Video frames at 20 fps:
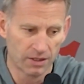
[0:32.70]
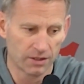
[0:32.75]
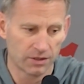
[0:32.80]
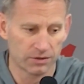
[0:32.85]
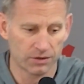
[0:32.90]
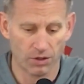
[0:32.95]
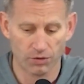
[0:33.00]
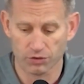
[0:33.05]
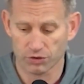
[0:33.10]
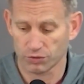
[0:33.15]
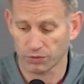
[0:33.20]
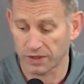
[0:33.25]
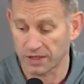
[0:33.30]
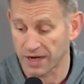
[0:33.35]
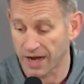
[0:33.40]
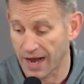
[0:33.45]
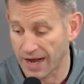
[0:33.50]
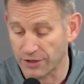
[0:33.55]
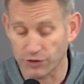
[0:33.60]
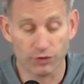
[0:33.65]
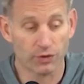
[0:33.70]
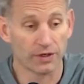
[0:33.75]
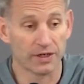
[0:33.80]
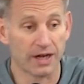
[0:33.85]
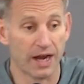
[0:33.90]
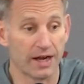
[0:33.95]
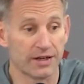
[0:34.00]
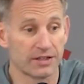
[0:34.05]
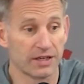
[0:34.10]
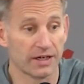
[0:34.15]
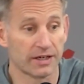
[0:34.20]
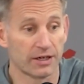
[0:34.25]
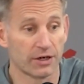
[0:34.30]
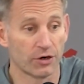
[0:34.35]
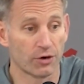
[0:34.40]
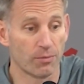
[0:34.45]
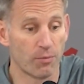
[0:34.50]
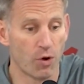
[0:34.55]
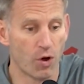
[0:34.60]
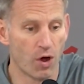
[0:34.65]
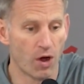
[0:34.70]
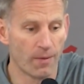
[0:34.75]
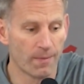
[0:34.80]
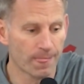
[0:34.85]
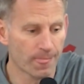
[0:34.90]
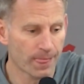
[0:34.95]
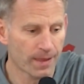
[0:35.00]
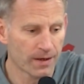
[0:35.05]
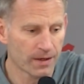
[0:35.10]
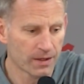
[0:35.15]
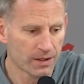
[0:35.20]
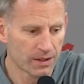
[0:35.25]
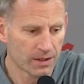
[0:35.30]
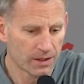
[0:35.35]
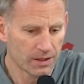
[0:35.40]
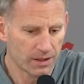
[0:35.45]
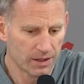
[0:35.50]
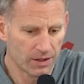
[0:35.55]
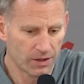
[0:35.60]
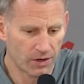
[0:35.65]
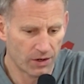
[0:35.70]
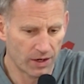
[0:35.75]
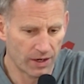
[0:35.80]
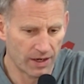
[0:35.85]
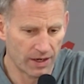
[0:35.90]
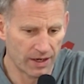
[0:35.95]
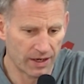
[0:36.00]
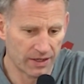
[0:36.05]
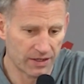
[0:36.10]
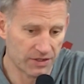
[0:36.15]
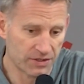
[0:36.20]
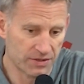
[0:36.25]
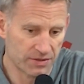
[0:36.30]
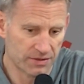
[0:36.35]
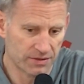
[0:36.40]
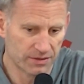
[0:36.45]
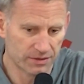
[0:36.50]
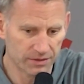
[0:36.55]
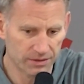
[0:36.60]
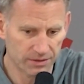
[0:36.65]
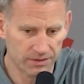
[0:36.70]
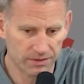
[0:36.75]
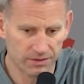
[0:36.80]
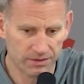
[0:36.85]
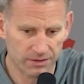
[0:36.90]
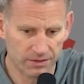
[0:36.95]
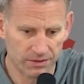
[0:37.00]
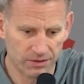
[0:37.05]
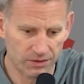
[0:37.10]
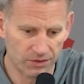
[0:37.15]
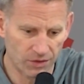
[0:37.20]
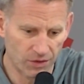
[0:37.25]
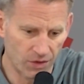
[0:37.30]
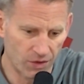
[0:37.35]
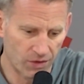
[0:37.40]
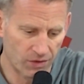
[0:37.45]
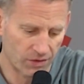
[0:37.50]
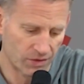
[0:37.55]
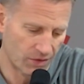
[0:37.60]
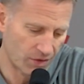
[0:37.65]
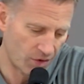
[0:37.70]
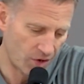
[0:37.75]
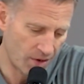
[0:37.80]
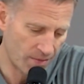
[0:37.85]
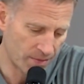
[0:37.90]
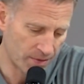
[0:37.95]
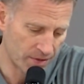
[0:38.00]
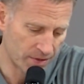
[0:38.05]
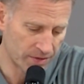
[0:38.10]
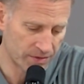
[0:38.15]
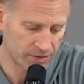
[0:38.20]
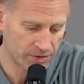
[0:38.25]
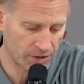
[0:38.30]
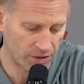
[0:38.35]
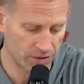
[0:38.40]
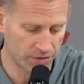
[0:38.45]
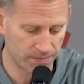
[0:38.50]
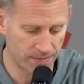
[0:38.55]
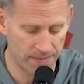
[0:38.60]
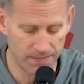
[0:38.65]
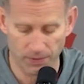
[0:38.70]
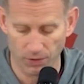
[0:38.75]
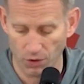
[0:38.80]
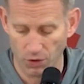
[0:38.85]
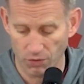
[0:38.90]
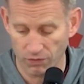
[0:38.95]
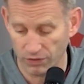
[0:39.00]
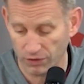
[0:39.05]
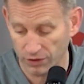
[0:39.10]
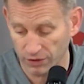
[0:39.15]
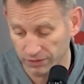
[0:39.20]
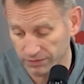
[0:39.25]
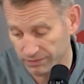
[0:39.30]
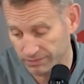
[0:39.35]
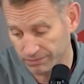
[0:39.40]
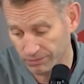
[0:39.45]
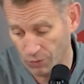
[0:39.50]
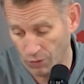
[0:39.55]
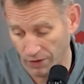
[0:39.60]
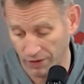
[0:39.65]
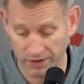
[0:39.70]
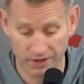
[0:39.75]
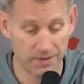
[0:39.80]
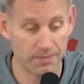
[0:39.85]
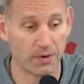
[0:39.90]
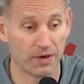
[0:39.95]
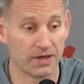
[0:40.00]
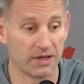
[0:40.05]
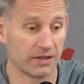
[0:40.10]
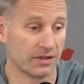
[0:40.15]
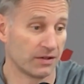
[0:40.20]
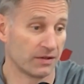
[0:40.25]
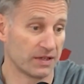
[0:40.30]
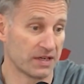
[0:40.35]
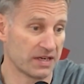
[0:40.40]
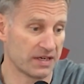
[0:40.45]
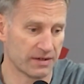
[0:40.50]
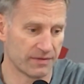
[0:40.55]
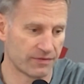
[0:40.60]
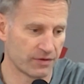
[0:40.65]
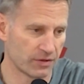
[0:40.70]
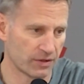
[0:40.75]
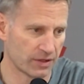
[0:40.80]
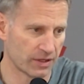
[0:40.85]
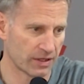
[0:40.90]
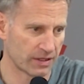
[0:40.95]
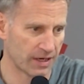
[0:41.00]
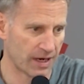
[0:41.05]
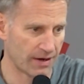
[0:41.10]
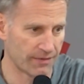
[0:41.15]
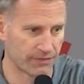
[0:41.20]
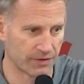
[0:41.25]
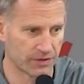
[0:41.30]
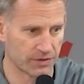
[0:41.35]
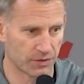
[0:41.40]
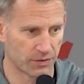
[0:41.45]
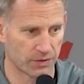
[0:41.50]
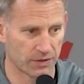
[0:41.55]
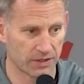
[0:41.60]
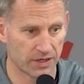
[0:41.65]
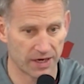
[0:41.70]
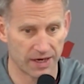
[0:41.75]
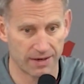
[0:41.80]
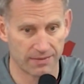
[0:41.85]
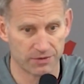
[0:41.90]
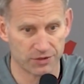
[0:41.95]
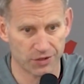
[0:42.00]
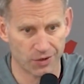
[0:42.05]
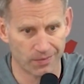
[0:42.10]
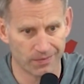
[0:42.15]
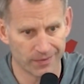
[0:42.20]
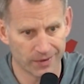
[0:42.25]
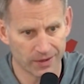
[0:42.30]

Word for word: those three guys really got to take care of the ball, you know, because eh, Auburn turns people over more than anybody in the league if you look at conference only games. So